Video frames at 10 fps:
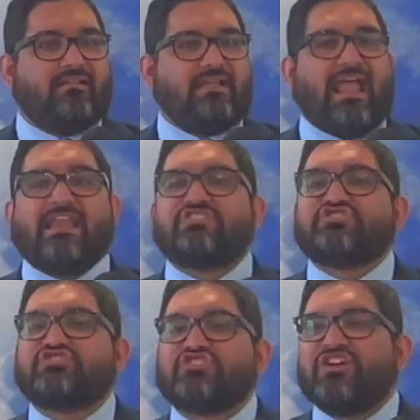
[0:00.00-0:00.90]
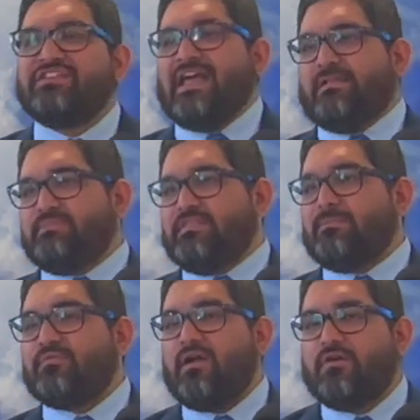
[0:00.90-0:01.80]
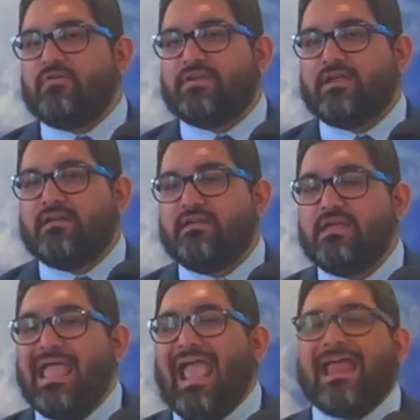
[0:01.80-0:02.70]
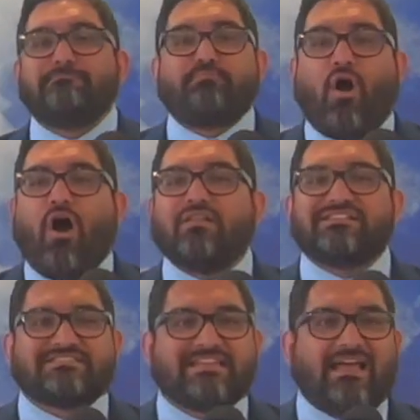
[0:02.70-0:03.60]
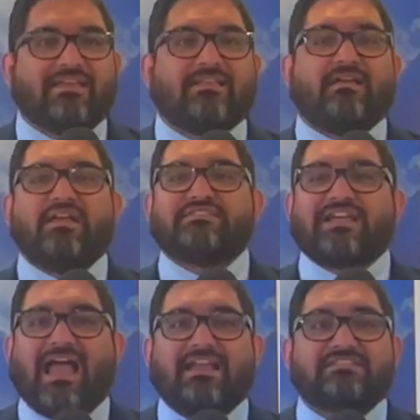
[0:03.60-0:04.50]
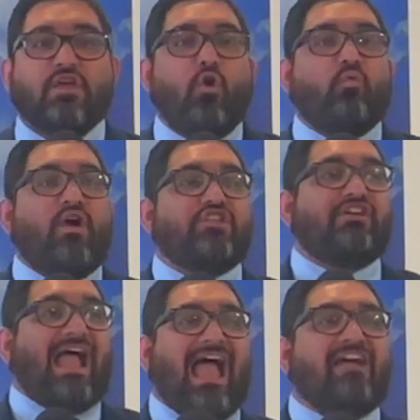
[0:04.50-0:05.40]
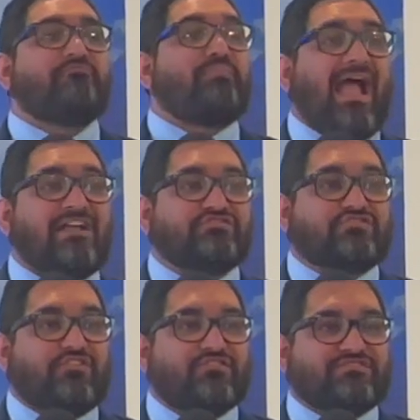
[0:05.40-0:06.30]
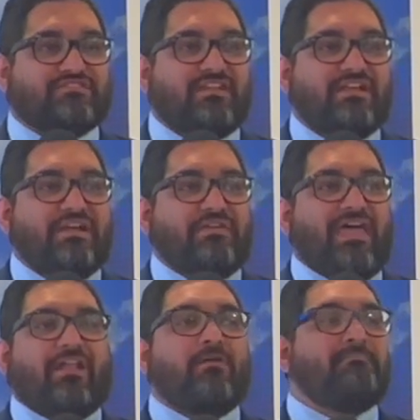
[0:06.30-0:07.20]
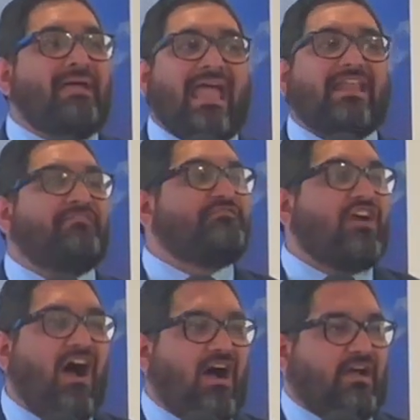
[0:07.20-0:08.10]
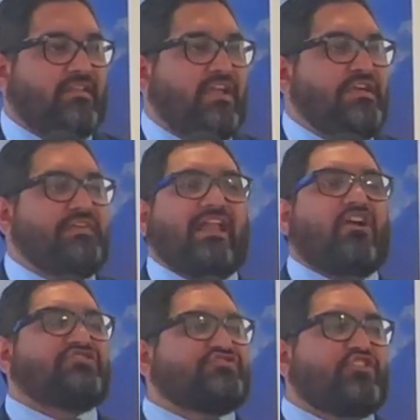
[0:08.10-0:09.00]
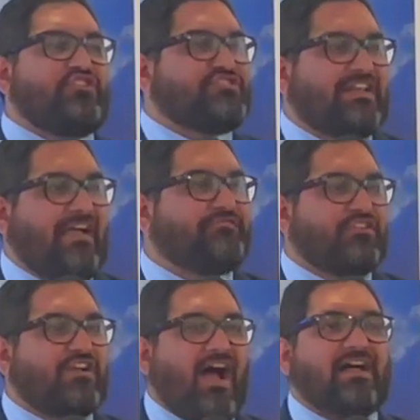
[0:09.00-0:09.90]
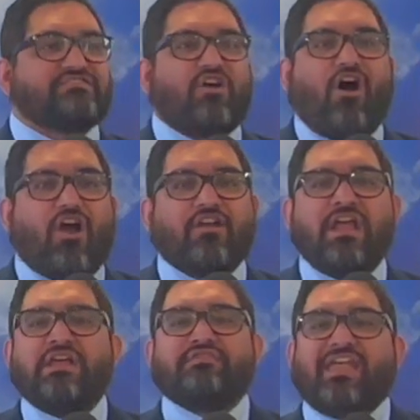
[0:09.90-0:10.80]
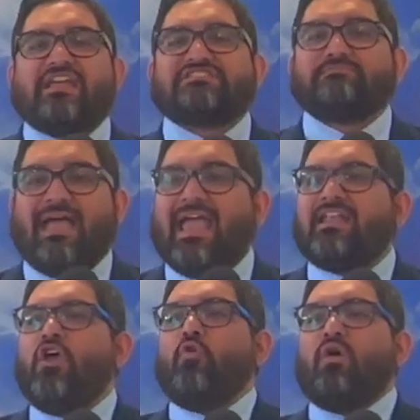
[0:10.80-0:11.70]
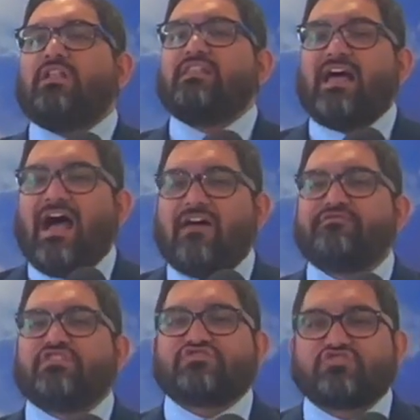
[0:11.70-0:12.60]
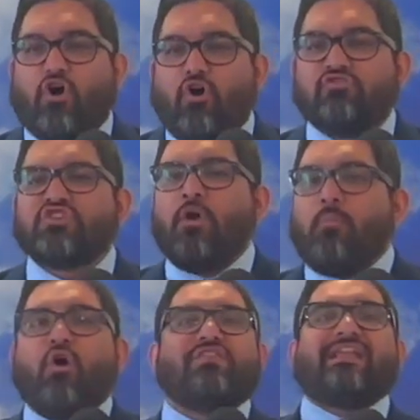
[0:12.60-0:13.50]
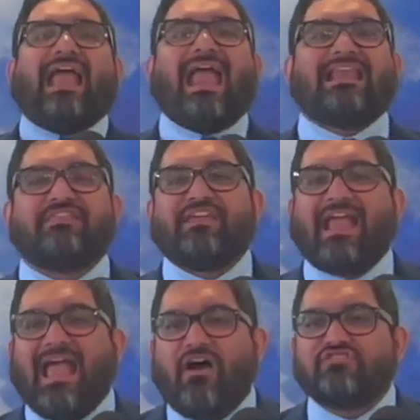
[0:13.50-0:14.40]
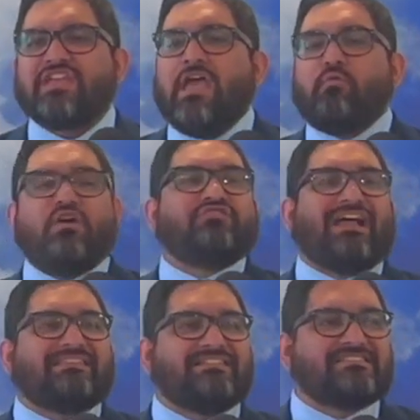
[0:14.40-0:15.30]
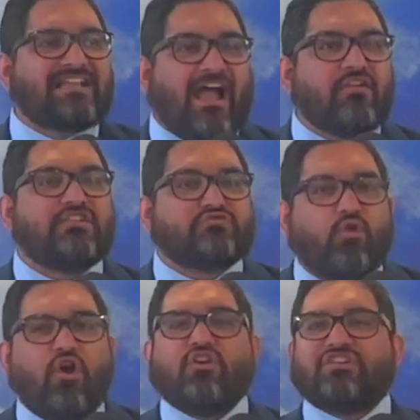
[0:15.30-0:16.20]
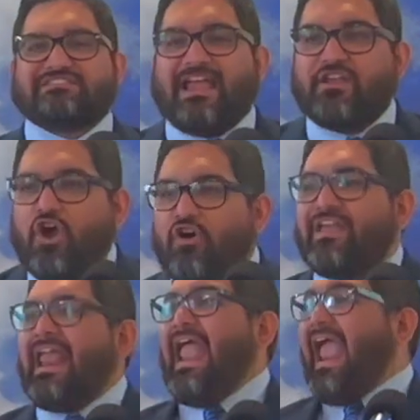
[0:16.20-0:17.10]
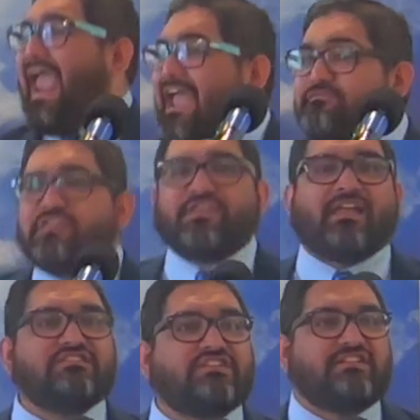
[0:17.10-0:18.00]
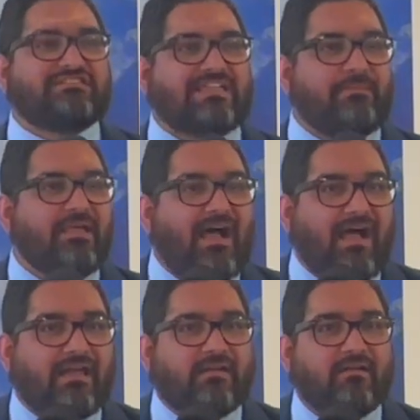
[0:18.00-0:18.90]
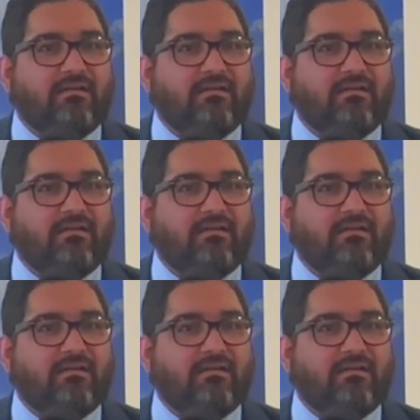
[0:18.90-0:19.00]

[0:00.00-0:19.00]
And it should not be the priority. And Paul is telling Titus, when you have pastors that are men of God, that are searching after God's heart, these men will love the soul more than anything else, will not desire this world because they know that everything is going to stay behind.